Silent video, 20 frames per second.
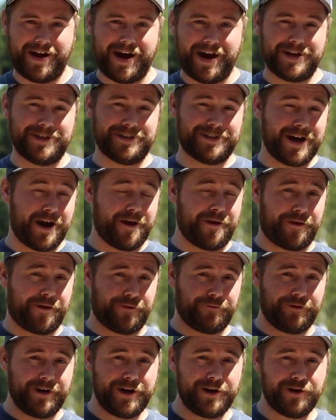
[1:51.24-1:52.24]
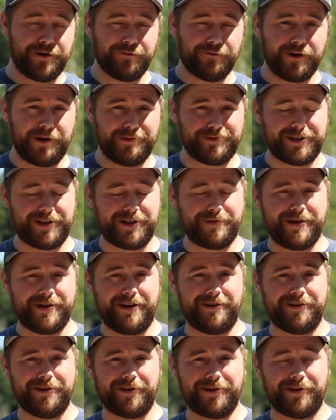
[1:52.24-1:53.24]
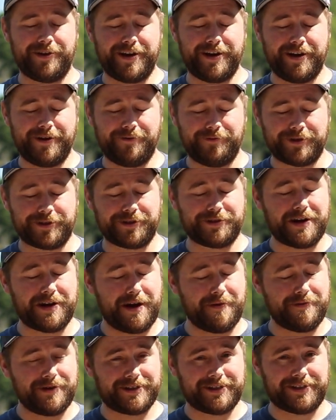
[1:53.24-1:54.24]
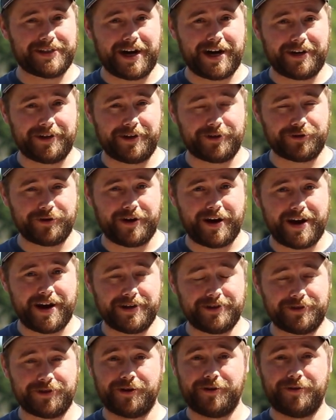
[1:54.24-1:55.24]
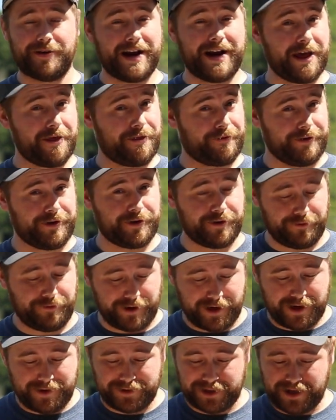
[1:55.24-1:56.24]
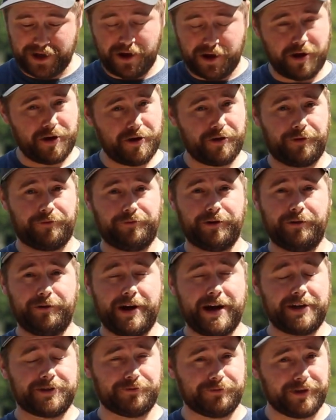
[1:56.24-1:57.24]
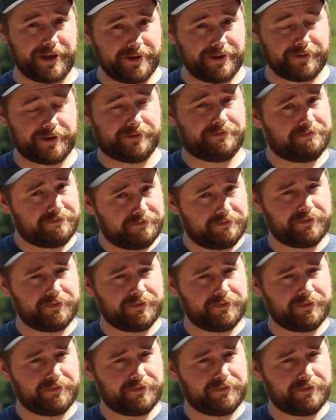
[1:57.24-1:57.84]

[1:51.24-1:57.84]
I just got 3 new rubs in the mail the other day, which I'm excited to try. So I got 3 new rubs, 3 racks of ribs.